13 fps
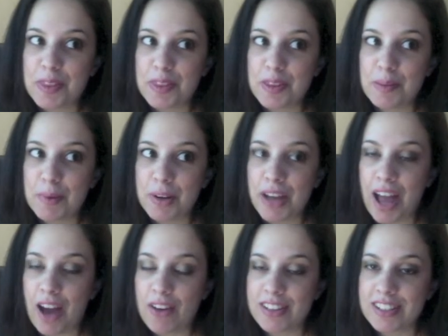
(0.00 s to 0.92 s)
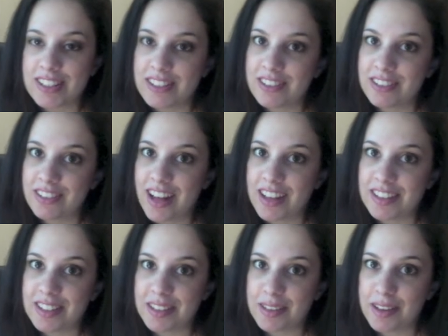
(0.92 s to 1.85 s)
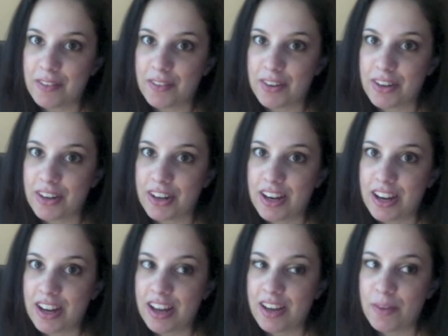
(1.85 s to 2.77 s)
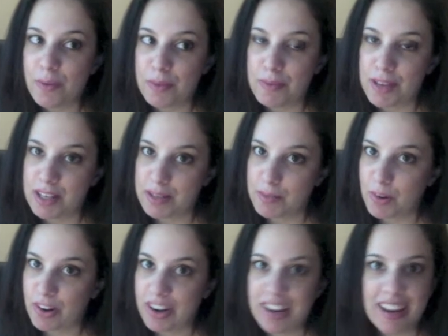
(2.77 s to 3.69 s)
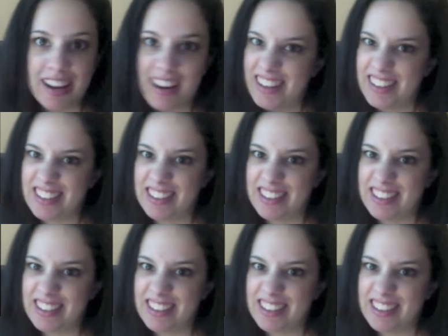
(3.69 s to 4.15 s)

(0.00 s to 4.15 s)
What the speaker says: the book How to Deal has a cover with Mandy Moore on it, and I